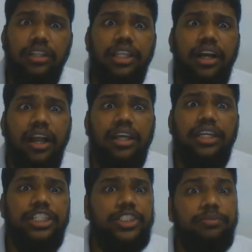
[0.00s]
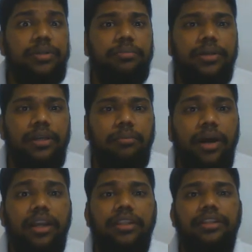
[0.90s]
the color is purple,
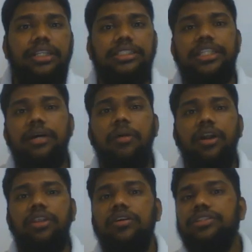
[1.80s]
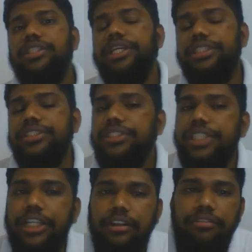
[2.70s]
but consider about the oxidation
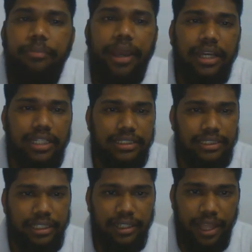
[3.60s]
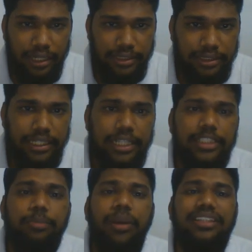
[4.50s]
state of manganese in that
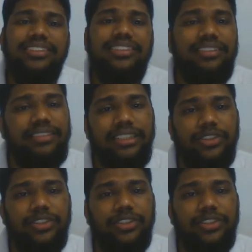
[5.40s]
is +7.